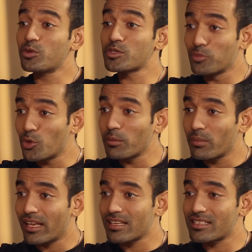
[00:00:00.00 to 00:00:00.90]
what was more
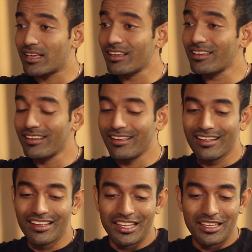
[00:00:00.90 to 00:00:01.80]
embarrassing
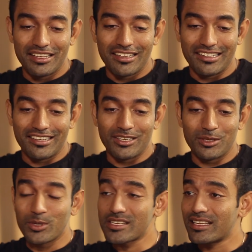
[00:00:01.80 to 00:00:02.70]

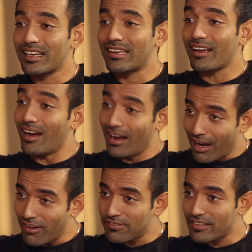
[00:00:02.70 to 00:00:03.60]
uh, was that
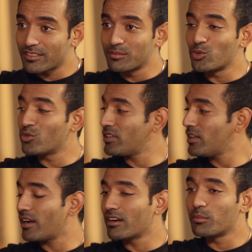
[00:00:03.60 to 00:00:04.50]
after the
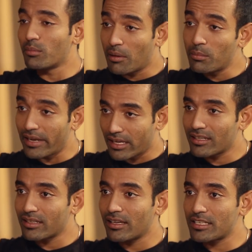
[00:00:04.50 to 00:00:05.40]
movie, her mom
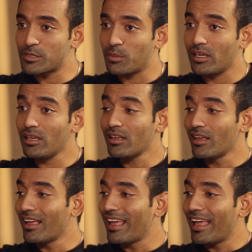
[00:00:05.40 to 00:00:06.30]
recognized me
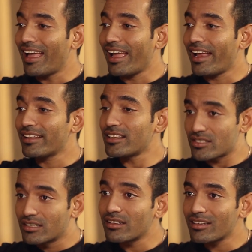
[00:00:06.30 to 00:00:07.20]
and
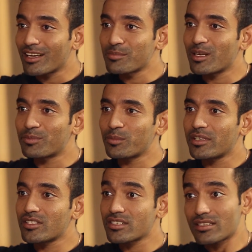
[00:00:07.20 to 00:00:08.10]
this girl comes up to
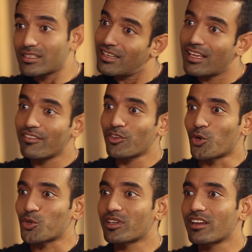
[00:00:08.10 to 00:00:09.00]
me and she says, Can I have
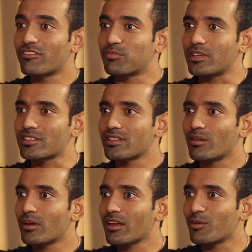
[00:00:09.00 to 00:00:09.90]
your autograph, please?
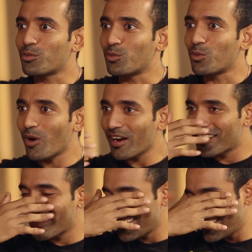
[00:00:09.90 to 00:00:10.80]
I'm like,
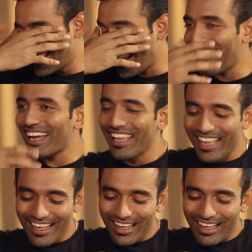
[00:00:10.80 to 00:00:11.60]
What? And